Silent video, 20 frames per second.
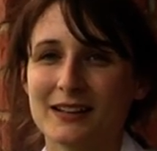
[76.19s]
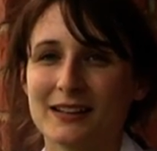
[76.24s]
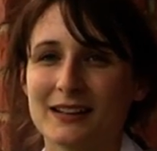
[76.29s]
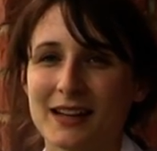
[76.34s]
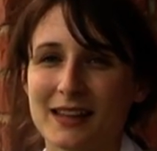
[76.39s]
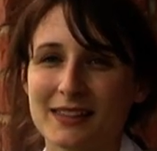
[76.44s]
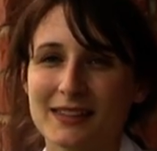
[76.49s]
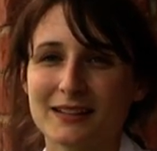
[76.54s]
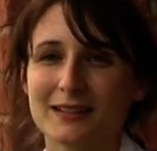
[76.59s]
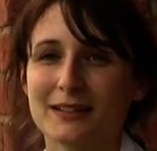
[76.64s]

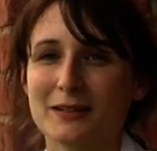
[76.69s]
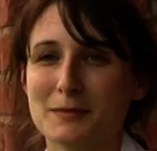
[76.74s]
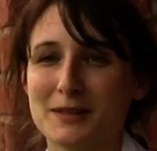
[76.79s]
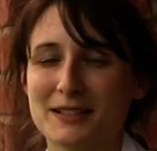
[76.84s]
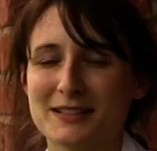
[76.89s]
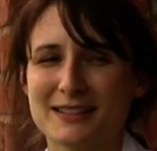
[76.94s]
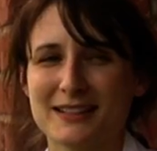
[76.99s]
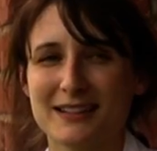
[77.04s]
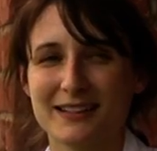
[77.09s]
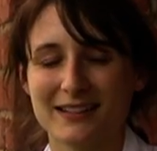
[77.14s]
Nothing so
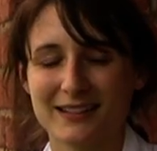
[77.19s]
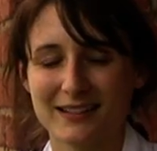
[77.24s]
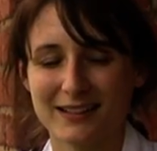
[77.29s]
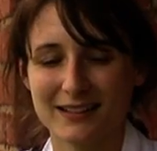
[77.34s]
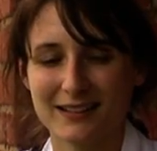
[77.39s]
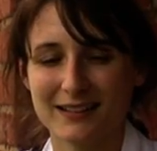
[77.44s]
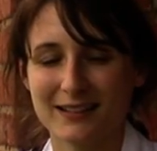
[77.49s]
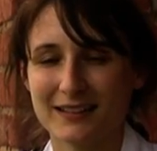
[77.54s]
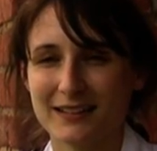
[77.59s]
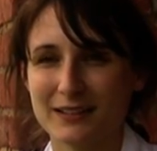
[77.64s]
much at
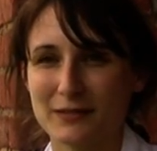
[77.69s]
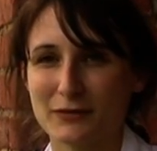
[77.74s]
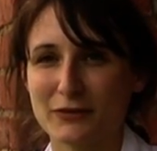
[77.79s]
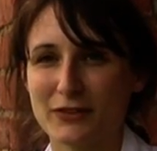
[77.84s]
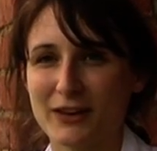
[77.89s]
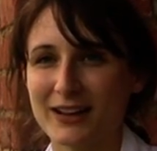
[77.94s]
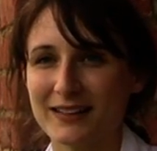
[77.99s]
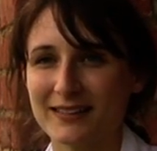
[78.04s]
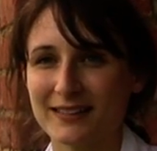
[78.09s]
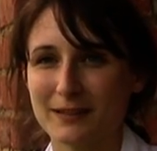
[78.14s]
St
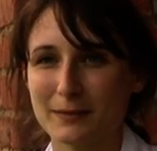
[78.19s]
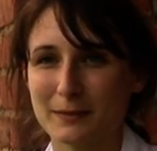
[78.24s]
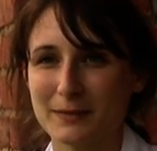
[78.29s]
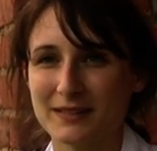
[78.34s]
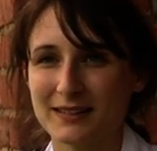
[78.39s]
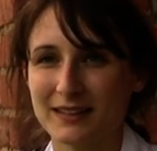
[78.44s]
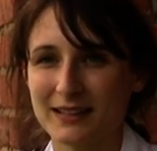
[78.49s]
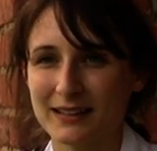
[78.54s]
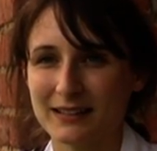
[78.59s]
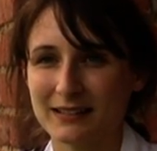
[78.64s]
Francis
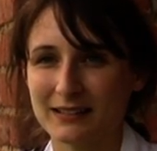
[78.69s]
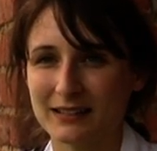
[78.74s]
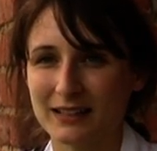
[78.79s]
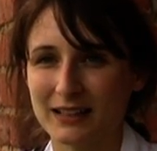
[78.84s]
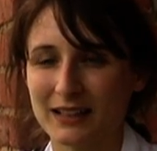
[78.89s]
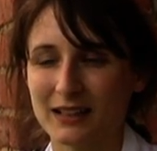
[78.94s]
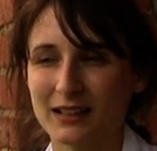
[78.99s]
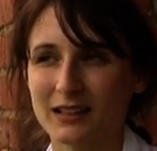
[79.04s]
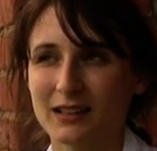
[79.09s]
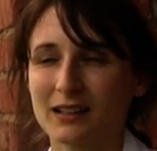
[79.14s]

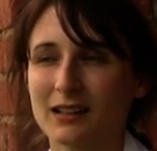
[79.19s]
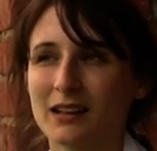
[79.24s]
particularly,